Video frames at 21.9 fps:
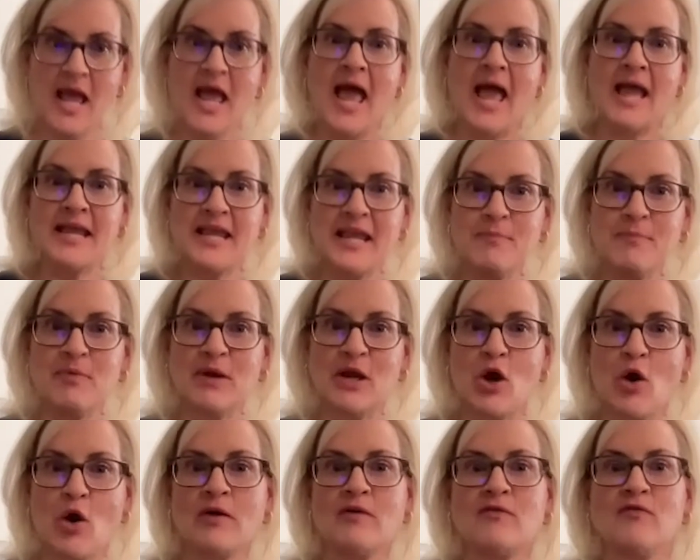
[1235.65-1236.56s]
and keep it
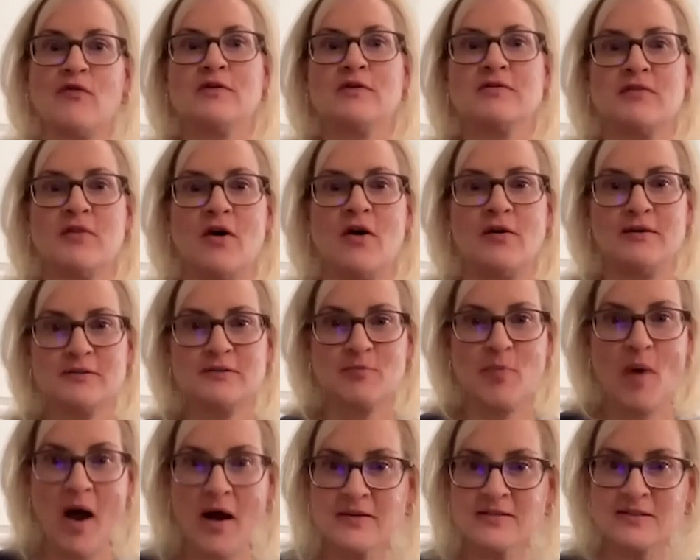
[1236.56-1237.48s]
going for as long as
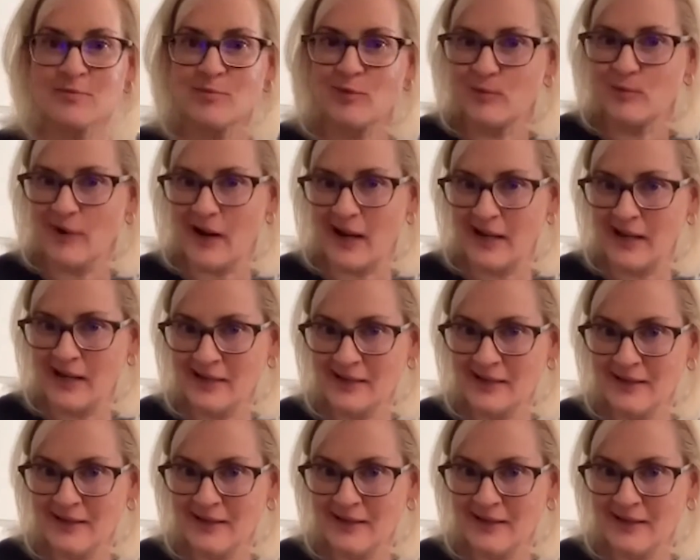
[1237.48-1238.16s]
possible, right?